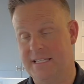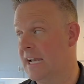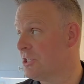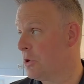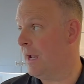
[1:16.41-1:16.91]

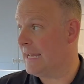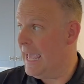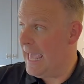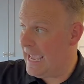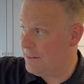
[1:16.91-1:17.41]
That is correct.
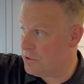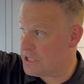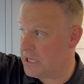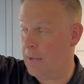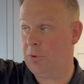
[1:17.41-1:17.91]
And there's
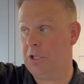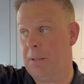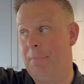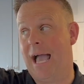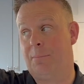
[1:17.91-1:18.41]
a couple on the
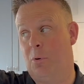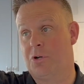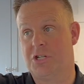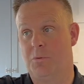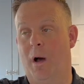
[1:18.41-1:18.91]
back
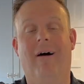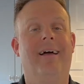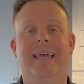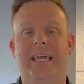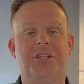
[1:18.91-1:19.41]
porch as well.
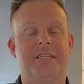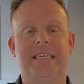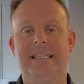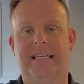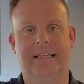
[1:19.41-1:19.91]
It just
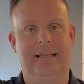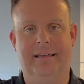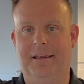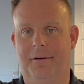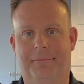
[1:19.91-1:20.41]
needs a,
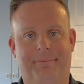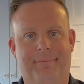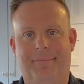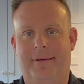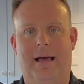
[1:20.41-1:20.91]
you know,
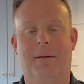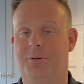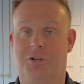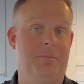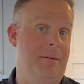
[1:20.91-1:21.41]
I'm
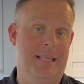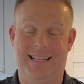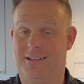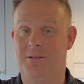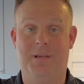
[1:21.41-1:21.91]
sure maybe
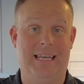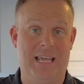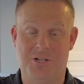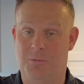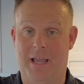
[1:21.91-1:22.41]
that could be
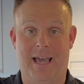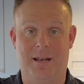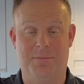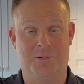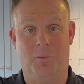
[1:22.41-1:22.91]
an HOA
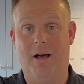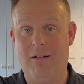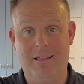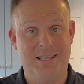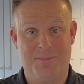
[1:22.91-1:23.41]
item as
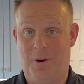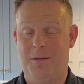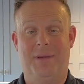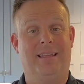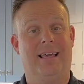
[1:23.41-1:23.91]
well. It's probably
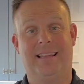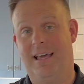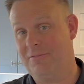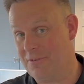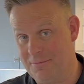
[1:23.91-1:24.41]
been like
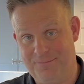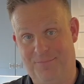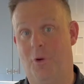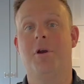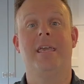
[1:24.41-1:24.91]
that for
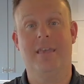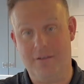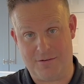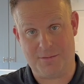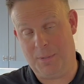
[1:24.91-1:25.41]
30
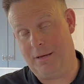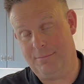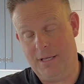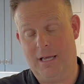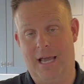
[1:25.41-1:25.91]
years,
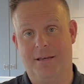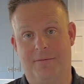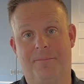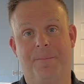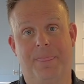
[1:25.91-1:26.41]
but these are the
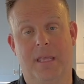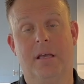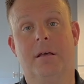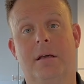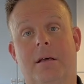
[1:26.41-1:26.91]
screws that go
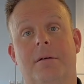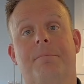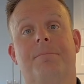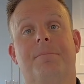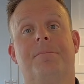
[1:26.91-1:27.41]
into the
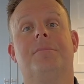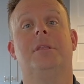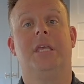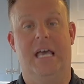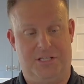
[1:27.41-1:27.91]
metal
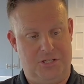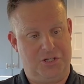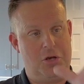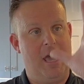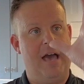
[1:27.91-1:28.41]
bracket. Yes,
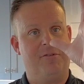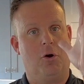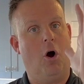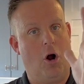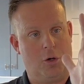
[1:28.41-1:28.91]
so you have
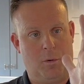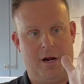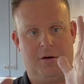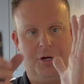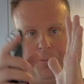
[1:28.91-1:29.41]
your
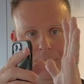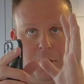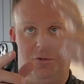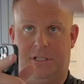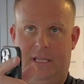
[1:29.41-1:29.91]
hardware, your
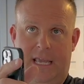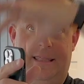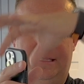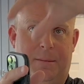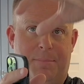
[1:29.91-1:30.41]
post, and
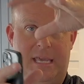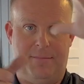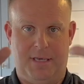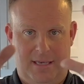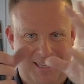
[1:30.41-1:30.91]
then the
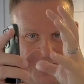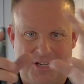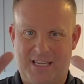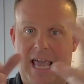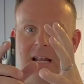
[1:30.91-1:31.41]
beam. It
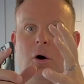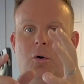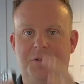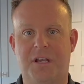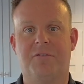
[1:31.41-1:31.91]
just kind of
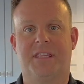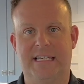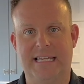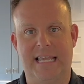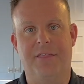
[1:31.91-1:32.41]
holds
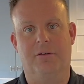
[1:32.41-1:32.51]
everything together.